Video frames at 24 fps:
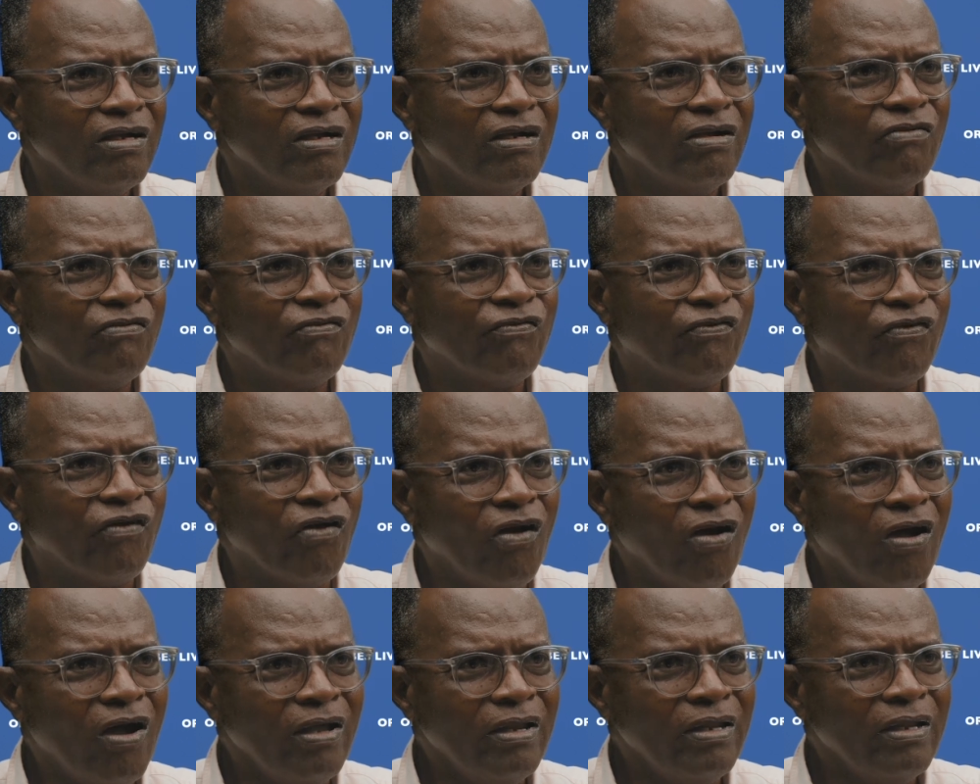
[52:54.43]

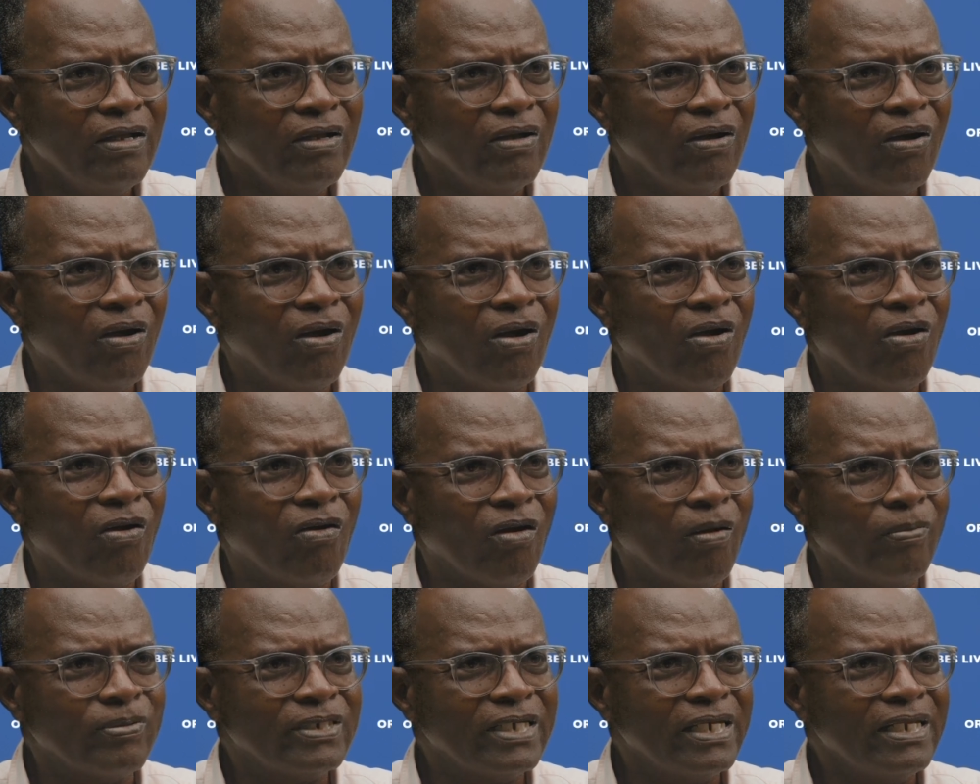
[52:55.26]
fraud or
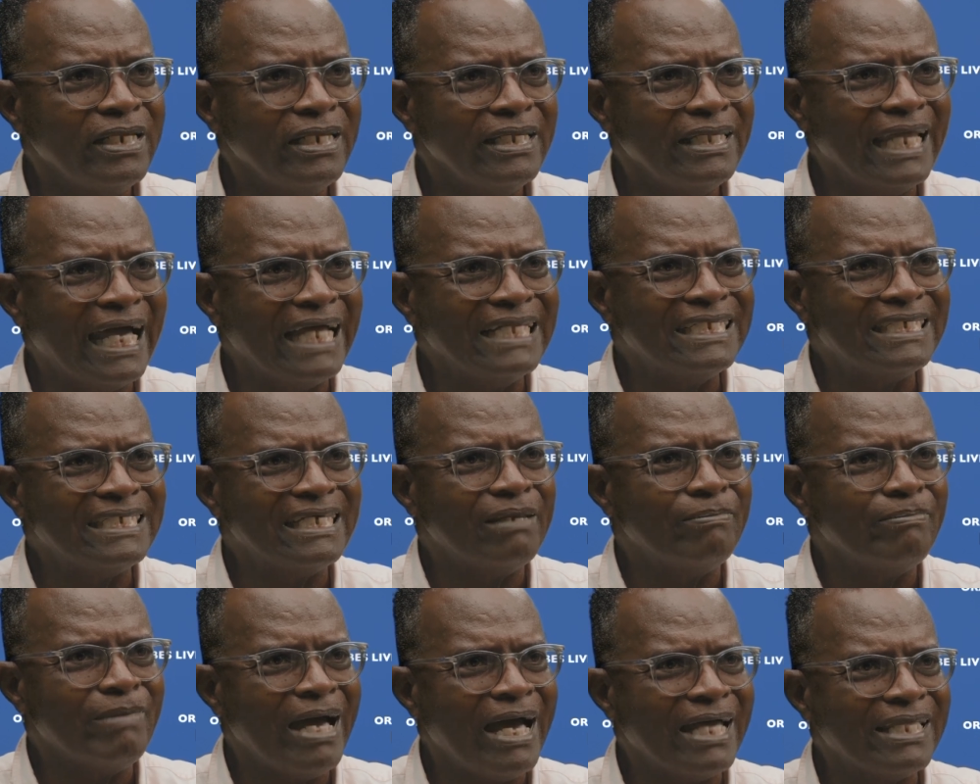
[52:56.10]
corruption than St.
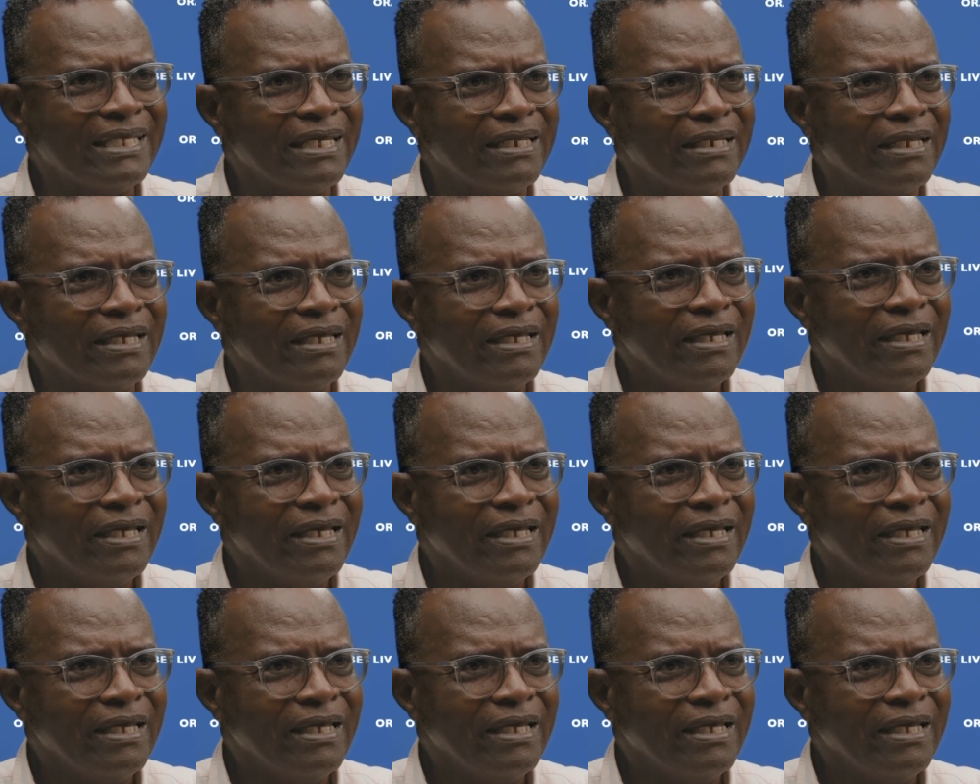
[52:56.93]
Maarten.